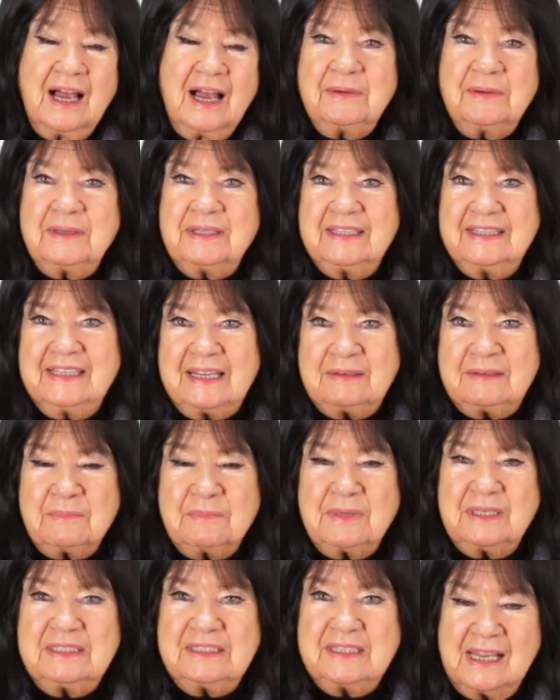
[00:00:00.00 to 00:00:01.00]
I mean,
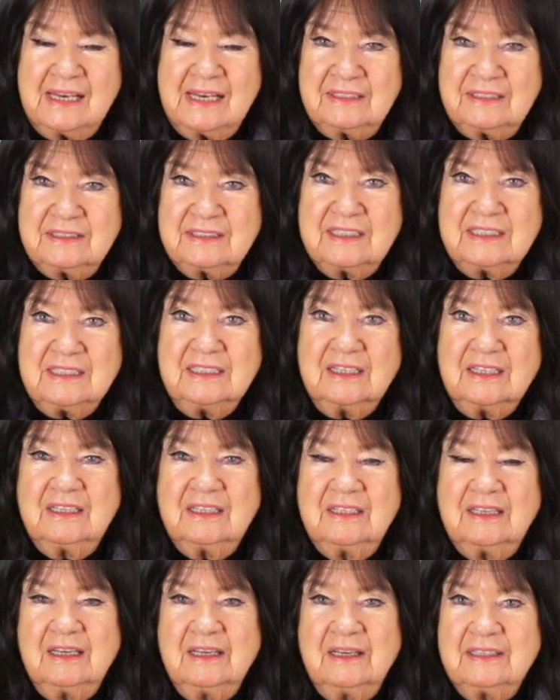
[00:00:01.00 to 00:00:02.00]
that
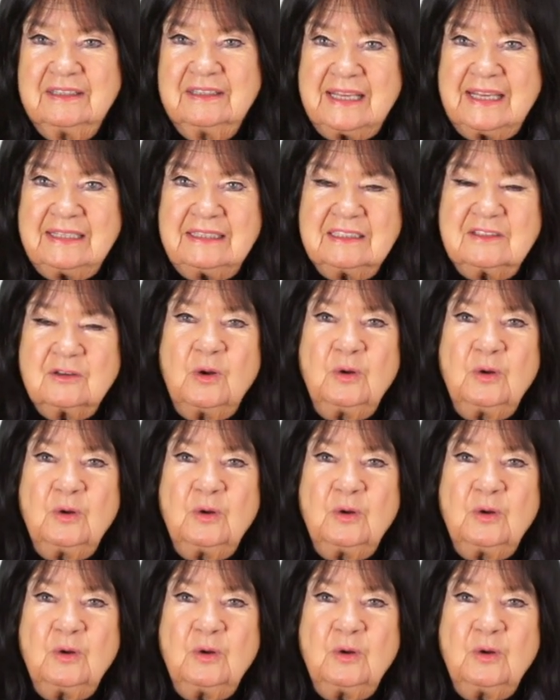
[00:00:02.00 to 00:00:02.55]
mentality, that